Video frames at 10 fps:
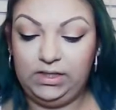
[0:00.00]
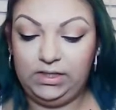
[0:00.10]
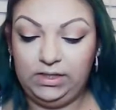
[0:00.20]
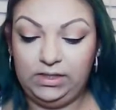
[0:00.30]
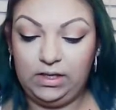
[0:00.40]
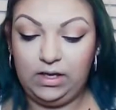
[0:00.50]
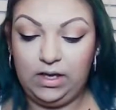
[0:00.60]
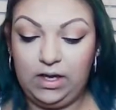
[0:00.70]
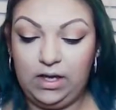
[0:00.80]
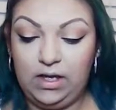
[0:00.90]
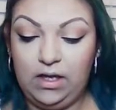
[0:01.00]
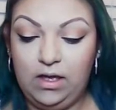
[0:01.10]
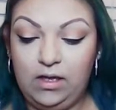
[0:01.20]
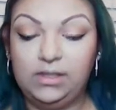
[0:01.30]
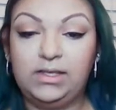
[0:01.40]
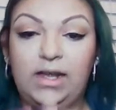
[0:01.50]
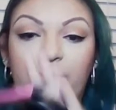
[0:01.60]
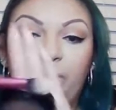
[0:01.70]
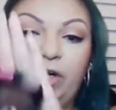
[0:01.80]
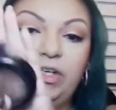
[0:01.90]
This is the
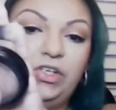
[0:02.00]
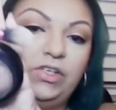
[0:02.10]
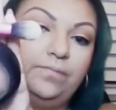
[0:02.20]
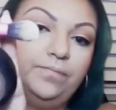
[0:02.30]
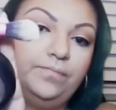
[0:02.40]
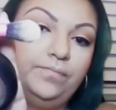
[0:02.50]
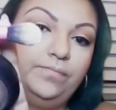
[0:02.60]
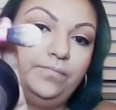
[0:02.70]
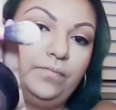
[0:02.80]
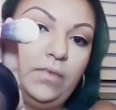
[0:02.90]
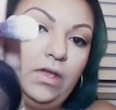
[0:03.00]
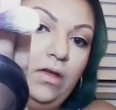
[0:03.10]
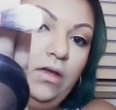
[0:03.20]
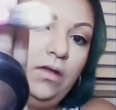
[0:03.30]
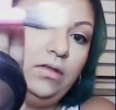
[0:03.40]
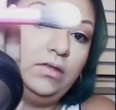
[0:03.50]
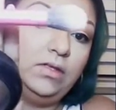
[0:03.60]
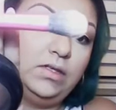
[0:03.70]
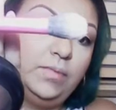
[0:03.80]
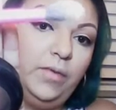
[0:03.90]
setting brush.
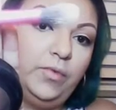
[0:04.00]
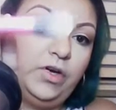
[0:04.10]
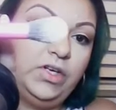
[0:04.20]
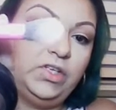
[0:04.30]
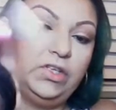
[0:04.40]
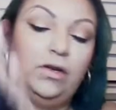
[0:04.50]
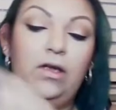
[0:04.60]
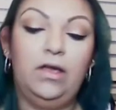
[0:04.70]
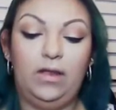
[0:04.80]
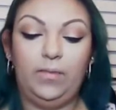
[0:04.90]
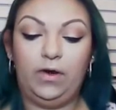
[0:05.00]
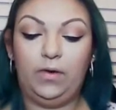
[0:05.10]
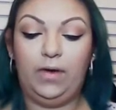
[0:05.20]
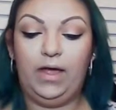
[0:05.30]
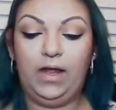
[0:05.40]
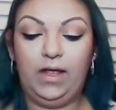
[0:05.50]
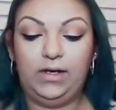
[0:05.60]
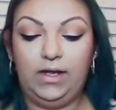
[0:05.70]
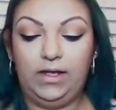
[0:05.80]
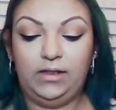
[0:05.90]
This is pink brush. I'm going to go
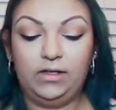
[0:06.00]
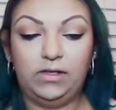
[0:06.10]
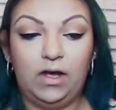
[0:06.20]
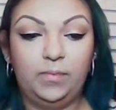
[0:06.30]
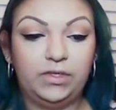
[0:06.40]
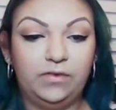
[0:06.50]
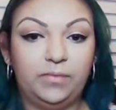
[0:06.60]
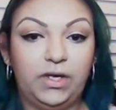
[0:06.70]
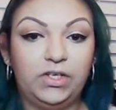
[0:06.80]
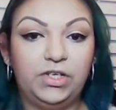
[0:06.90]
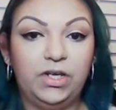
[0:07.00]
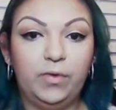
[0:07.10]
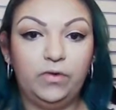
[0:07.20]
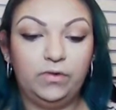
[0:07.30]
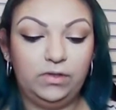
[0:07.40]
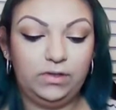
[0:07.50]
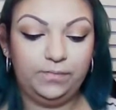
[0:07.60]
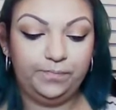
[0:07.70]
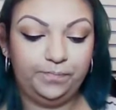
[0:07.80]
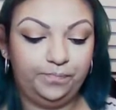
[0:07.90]
ahead and hit the tops of my
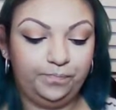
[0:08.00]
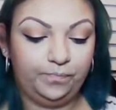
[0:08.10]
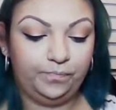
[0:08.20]
cheekbones.